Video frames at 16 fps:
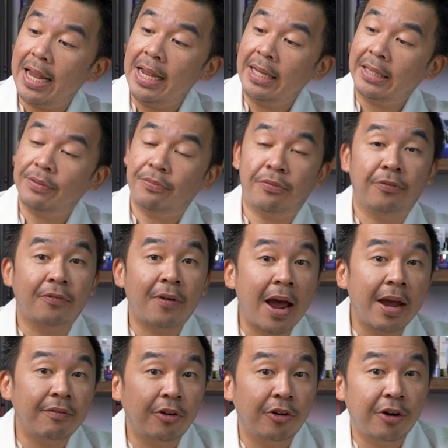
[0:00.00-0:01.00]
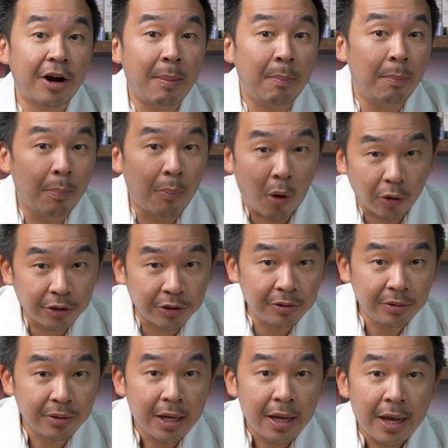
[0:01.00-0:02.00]
eighty-five gram
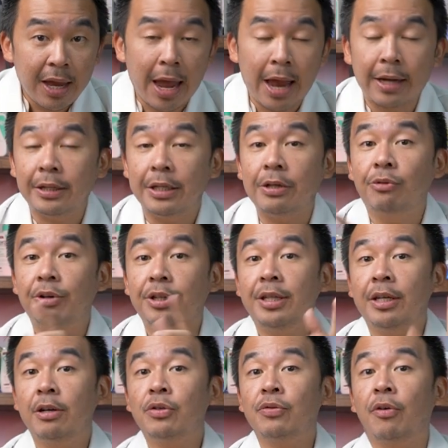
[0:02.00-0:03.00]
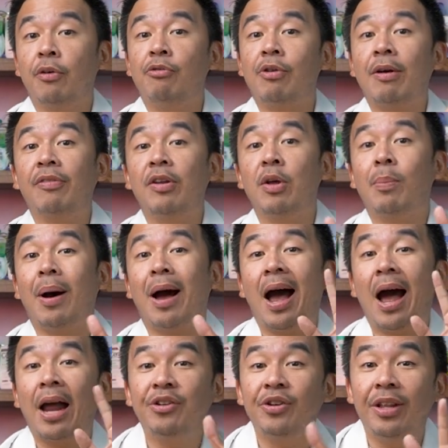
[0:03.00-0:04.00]
bottle, and it retails for roughly about one
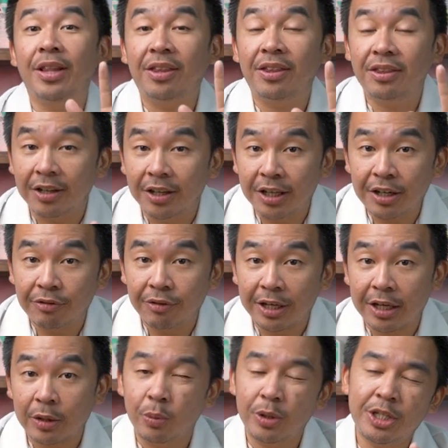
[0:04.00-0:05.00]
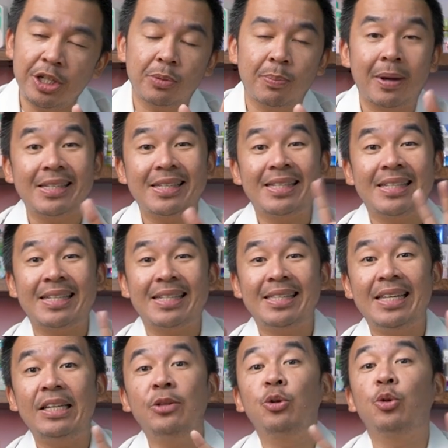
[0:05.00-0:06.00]
hundred thirty ringgit, which is about
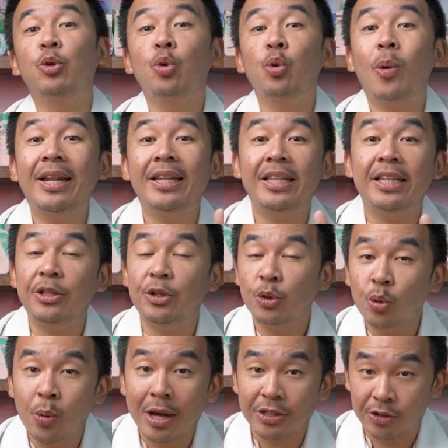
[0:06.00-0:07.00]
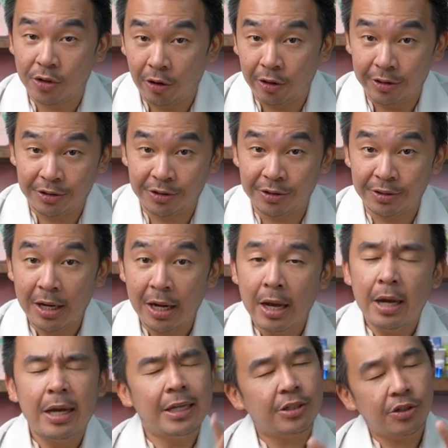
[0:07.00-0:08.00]
sixteen to twenty U S dollars.
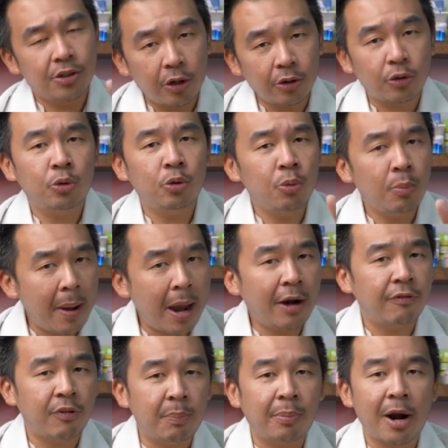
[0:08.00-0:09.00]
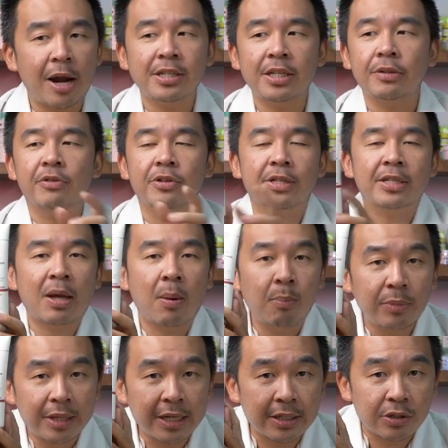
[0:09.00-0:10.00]
It's not too bad of a pricing for
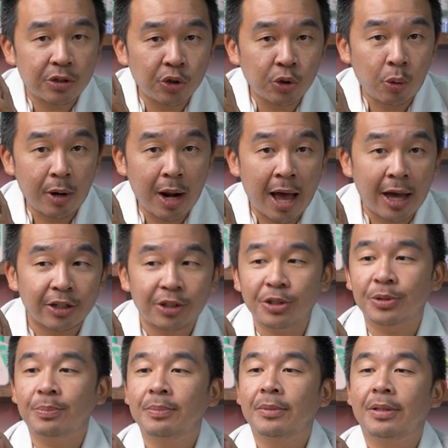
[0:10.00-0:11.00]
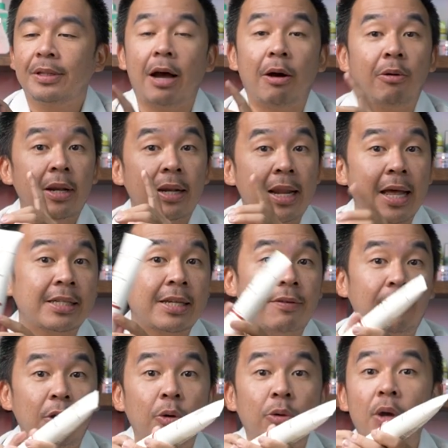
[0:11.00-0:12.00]
something so large. Now, let's
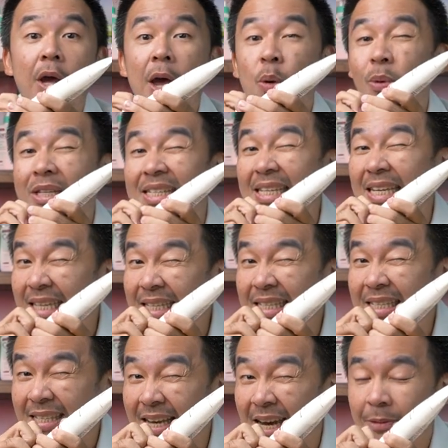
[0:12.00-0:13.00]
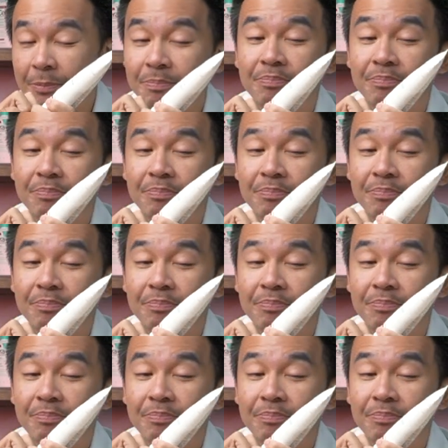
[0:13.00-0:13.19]
have a look at what's inside.